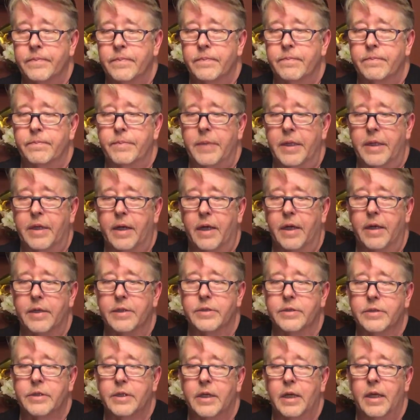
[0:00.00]

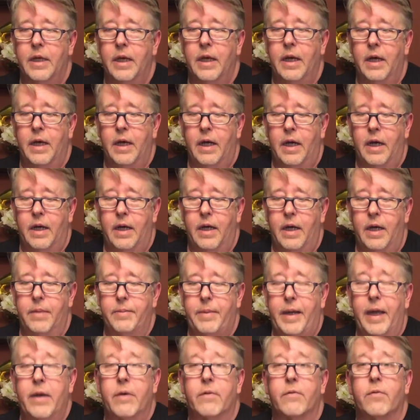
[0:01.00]
because
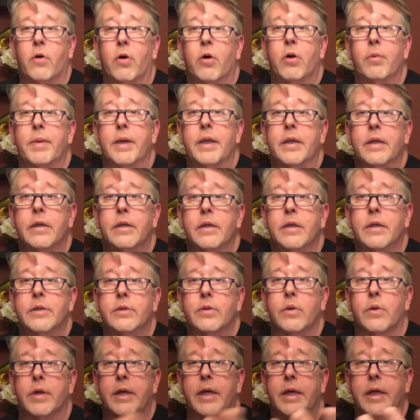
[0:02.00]
my enrollment is
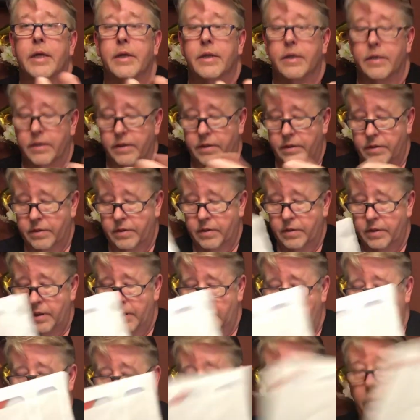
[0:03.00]
only in
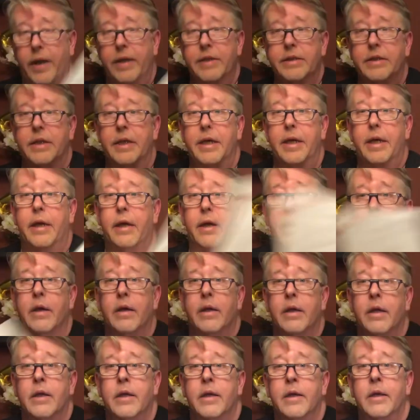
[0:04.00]
twice a year.
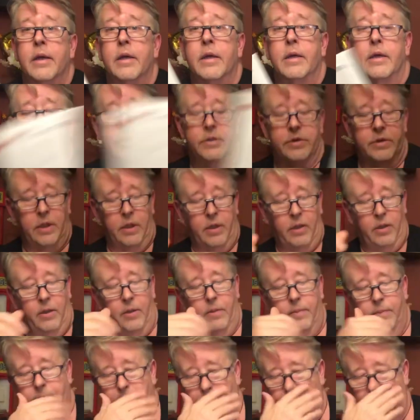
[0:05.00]
So
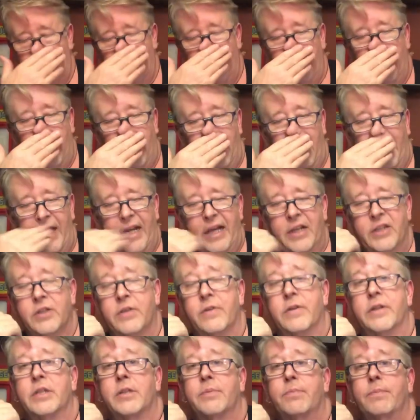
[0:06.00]
I guess
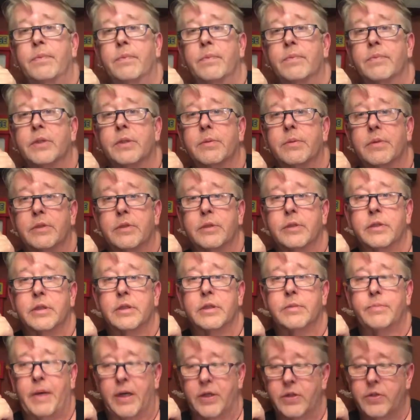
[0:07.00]
there is
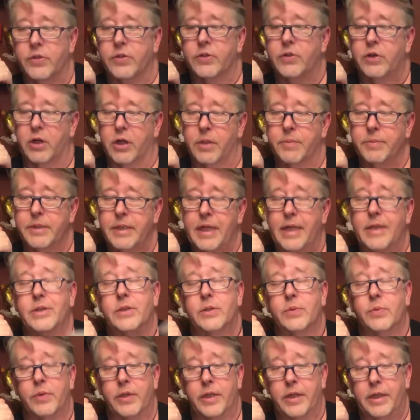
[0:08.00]
special
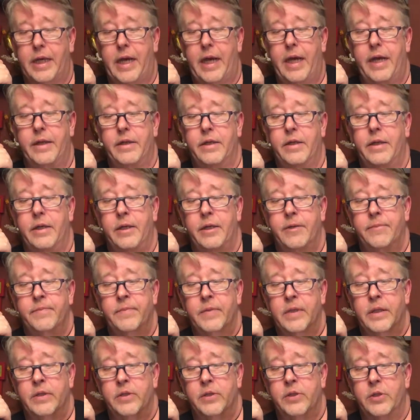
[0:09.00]
circumstances where you can
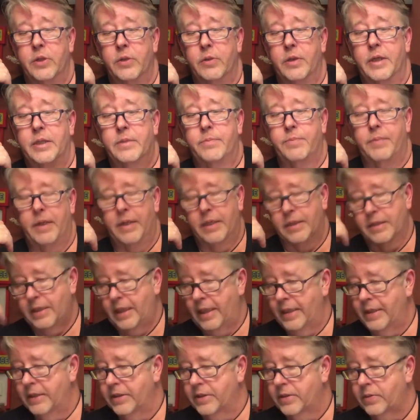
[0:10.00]
do it, but I
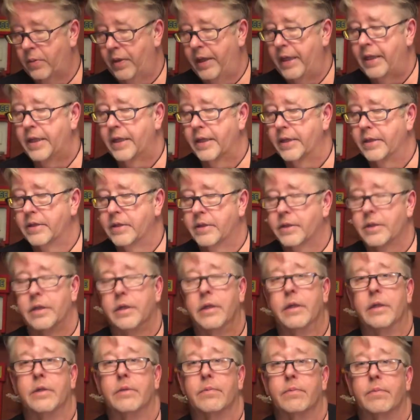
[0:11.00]
just waited
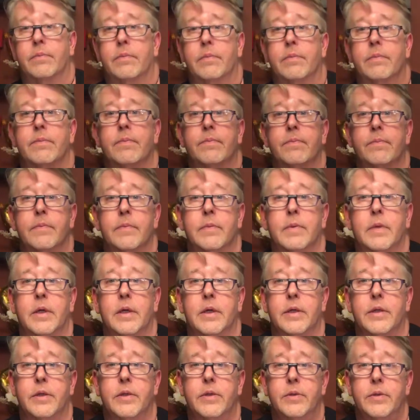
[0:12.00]
until
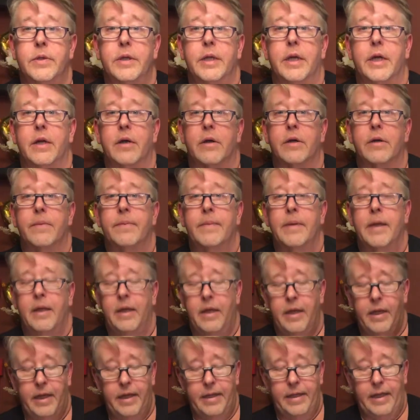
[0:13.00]
the new year.
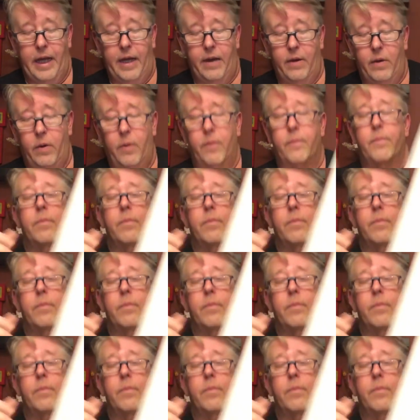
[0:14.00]
Now,